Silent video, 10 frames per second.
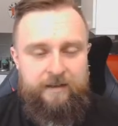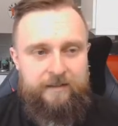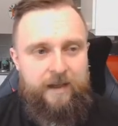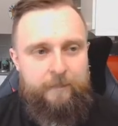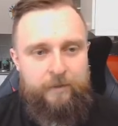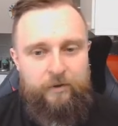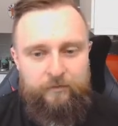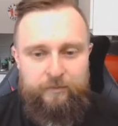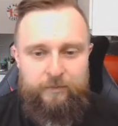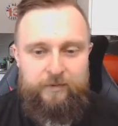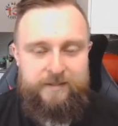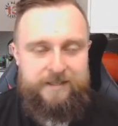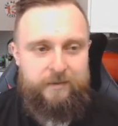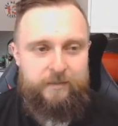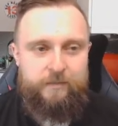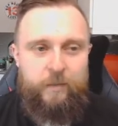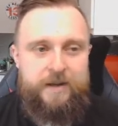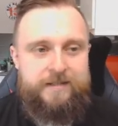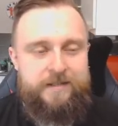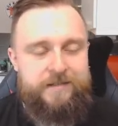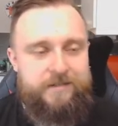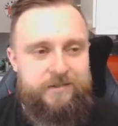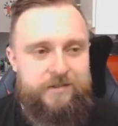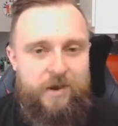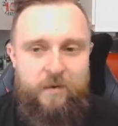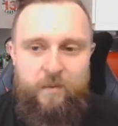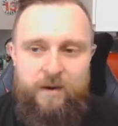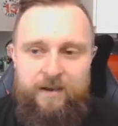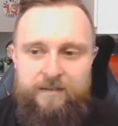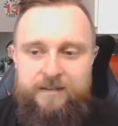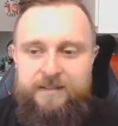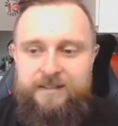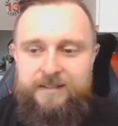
And that ball from Pulisic was weighted so well.